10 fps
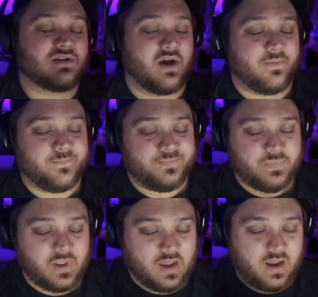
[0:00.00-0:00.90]
So,
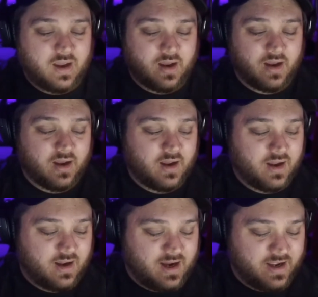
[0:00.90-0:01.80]
I
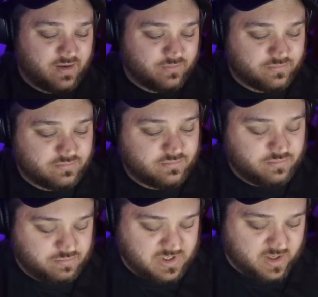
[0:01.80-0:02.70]
am
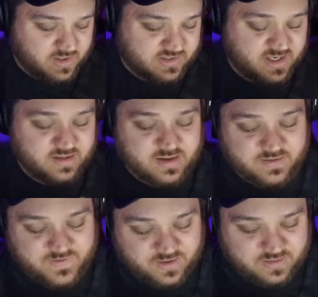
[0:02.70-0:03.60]
beyond excited that
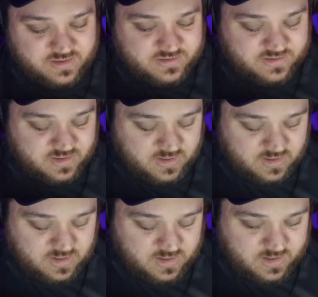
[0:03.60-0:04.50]
I found this.
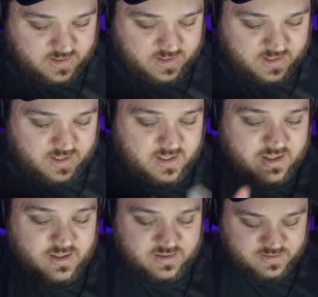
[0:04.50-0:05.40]

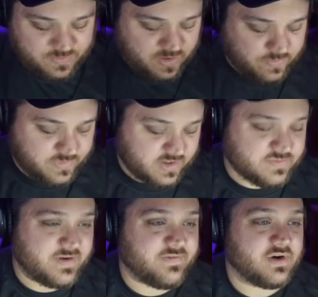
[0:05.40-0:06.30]
And there we go.
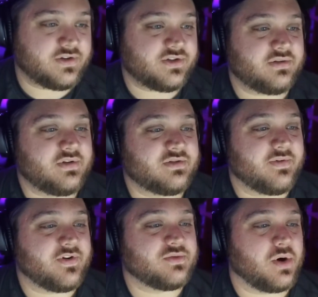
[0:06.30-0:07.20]
That's my first
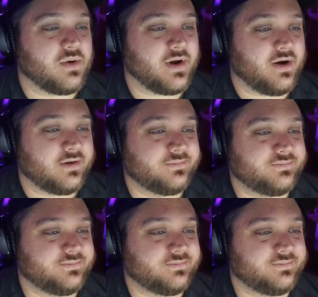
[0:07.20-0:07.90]
part of my haul.